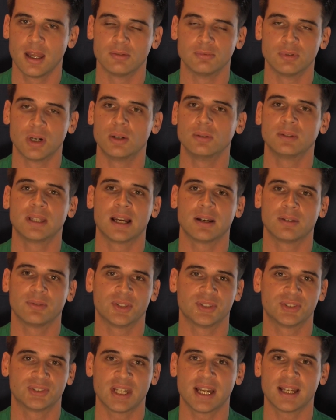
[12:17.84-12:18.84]
roll
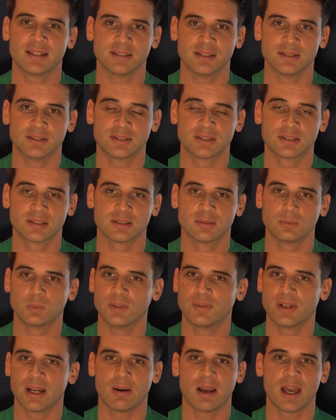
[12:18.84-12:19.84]
out standards
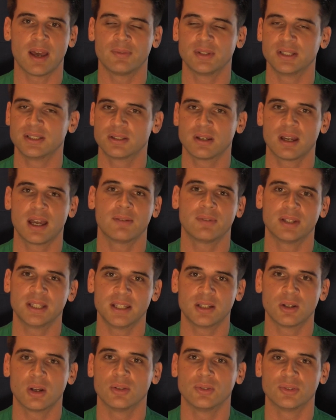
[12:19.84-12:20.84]
without having to have
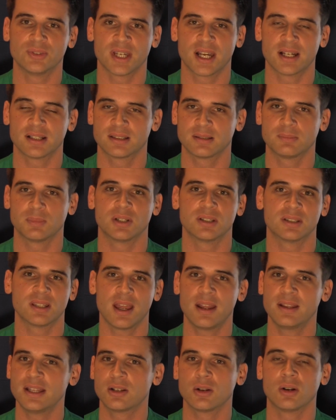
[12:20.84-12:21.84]
any contact because
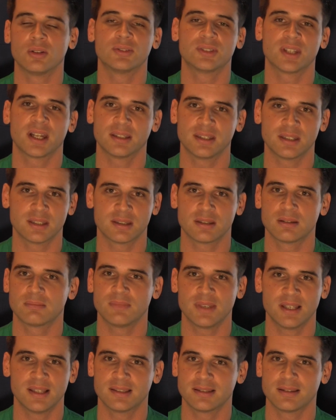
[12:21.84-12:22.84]
any contact is
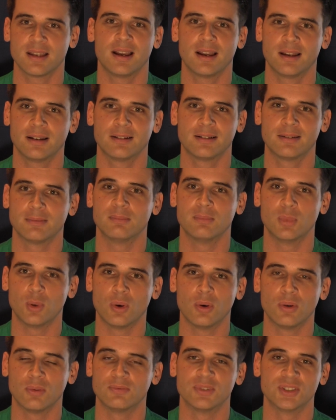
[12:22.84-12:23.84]
is
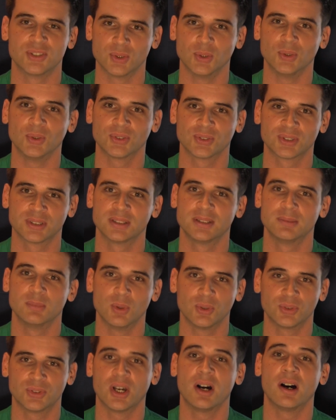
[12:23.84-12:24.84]
more resource,
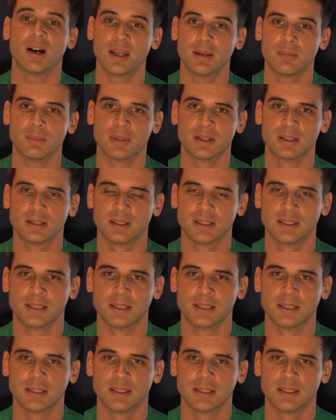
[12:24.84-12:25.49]
more time.